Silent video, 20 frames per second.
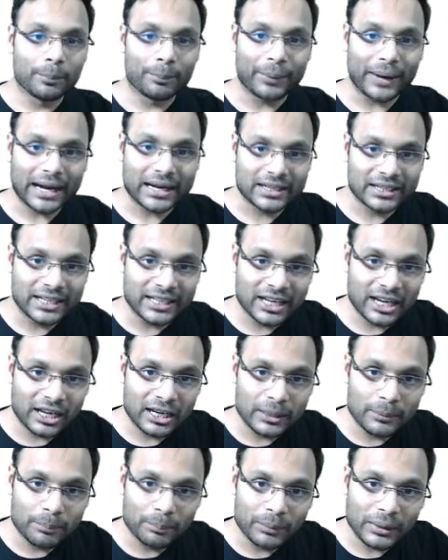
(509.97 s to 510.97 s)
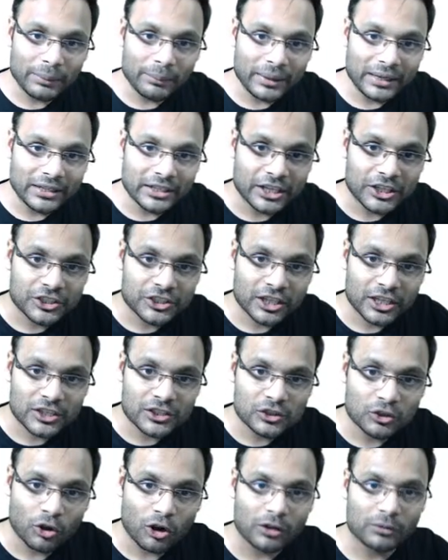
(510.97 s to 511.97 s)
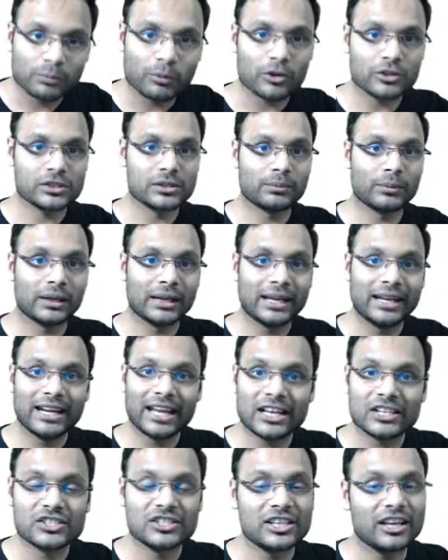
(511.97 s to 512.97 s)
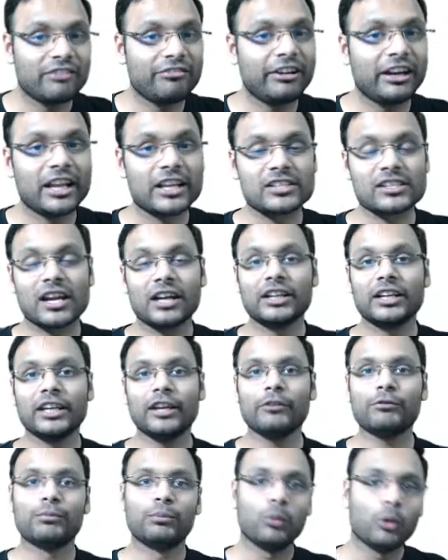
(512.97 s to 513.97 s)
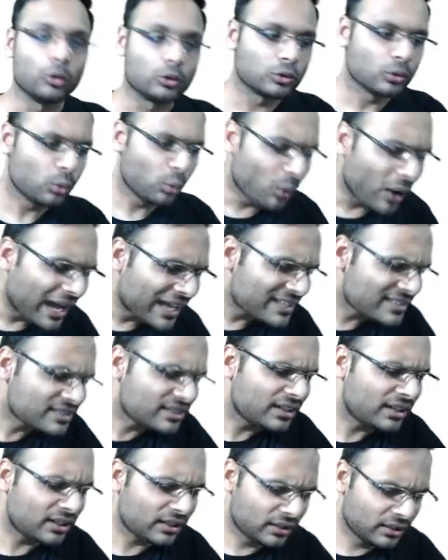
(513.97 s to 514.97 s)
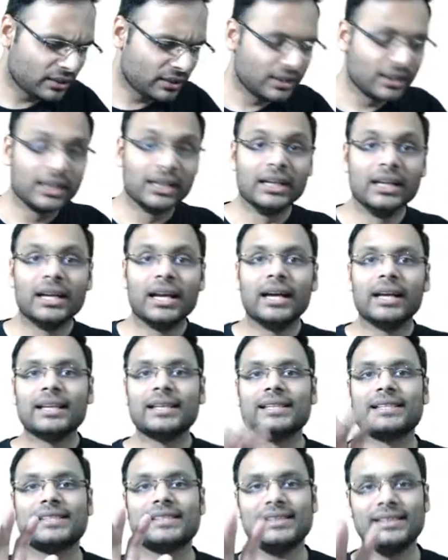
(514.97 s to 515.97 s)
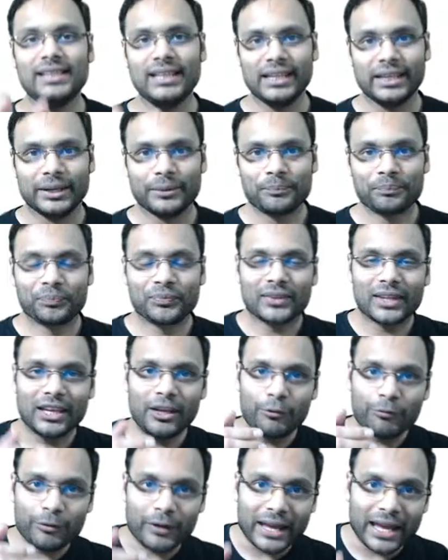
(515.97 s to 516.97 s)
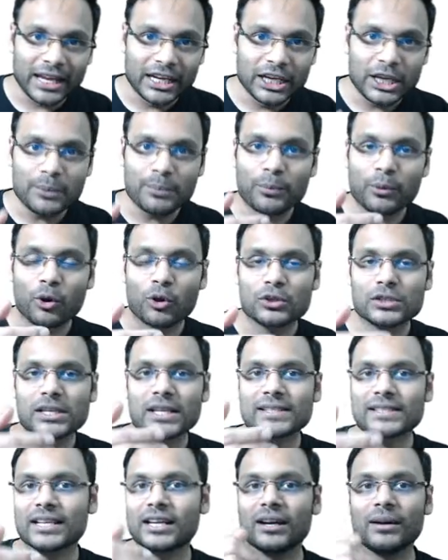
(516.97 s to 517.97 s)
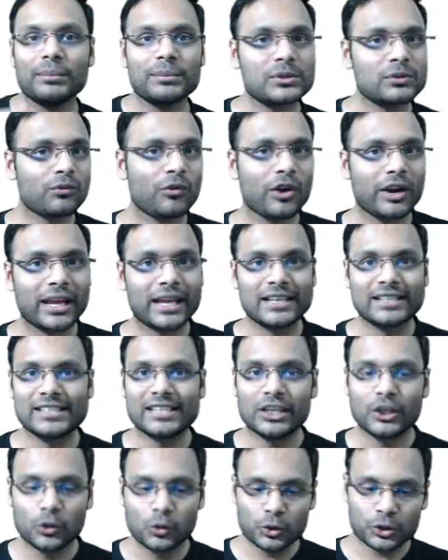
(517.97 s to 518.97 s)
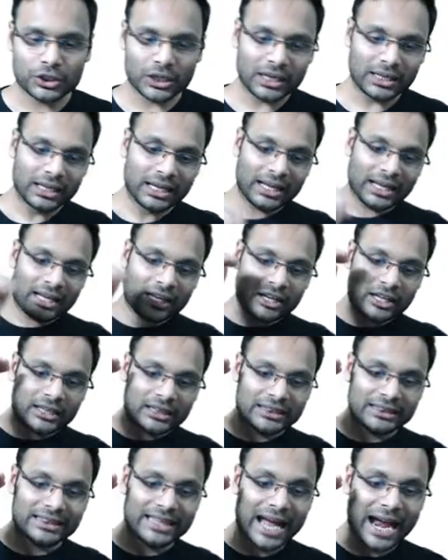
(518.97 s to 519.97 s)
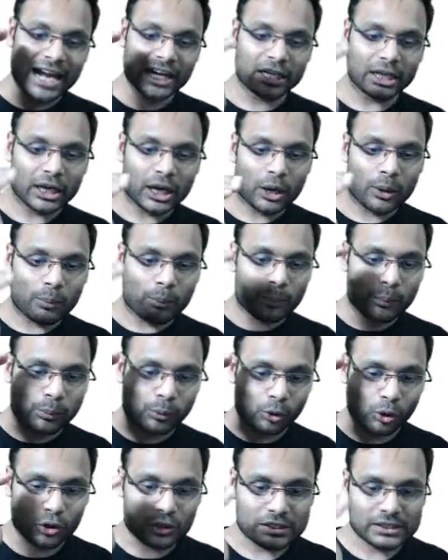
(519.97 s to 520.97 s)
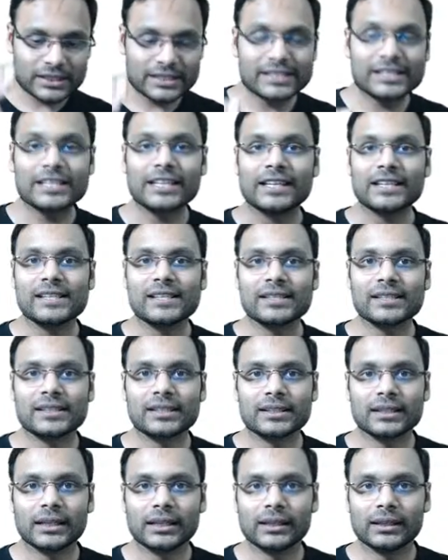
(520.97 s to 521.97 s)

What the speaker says: practical implementation is not possible in SJF and SRTF both. Why, sir? See, if any process comes for execution, that process's